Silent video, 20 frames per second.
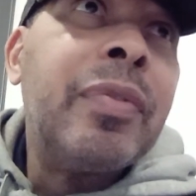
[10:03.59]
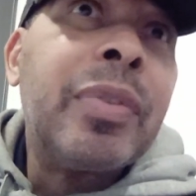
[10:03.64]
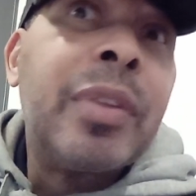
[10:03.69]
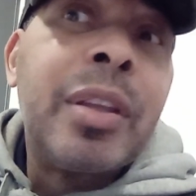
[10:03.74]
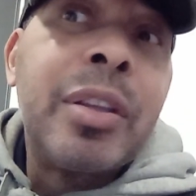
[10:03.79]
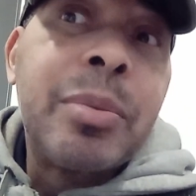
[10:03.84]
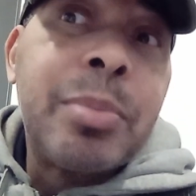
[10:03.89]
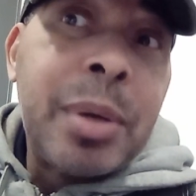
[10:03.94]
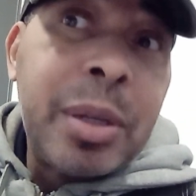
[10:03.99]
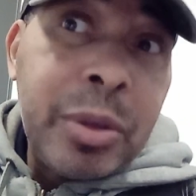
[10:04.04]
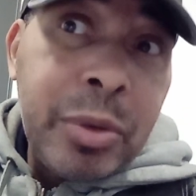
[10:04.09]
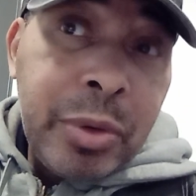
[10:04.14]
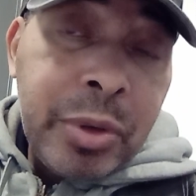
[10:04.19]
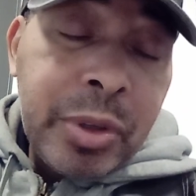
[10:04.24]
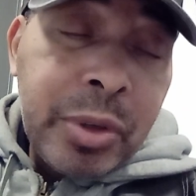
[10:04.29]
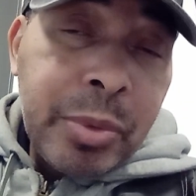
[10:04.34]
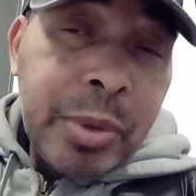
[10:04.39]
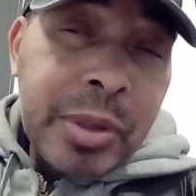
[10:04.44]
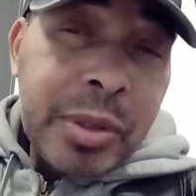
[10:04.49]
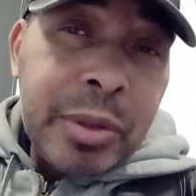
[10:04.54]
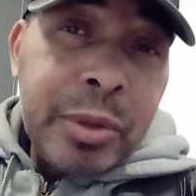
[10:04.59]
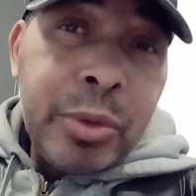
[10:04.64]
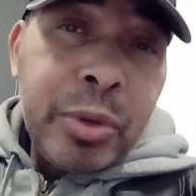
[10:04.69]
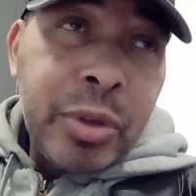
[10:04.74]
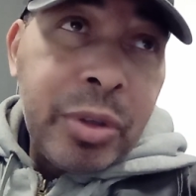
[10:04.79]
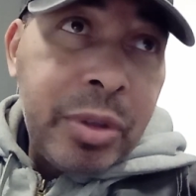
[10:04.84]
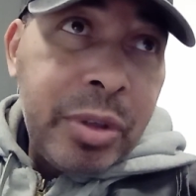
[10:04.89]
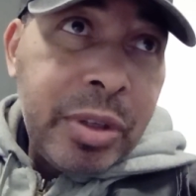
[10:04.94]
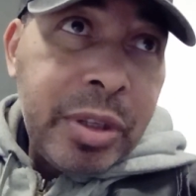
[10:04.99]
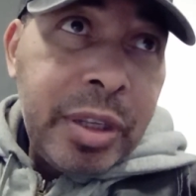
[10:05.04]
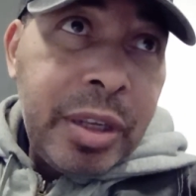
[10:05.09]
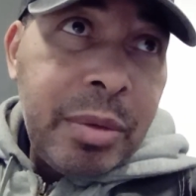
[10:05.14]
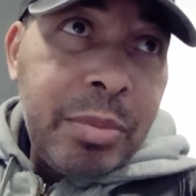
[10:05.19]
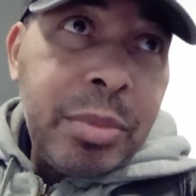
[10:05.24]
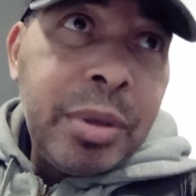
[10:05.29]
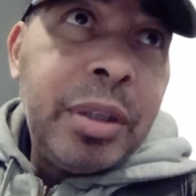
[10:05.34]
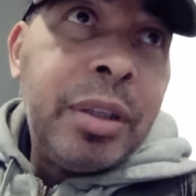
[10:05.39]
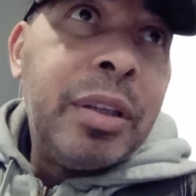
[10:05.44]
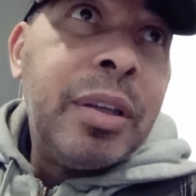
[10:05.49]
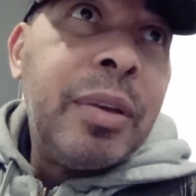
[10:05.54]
It's my New Year's resolution is to get me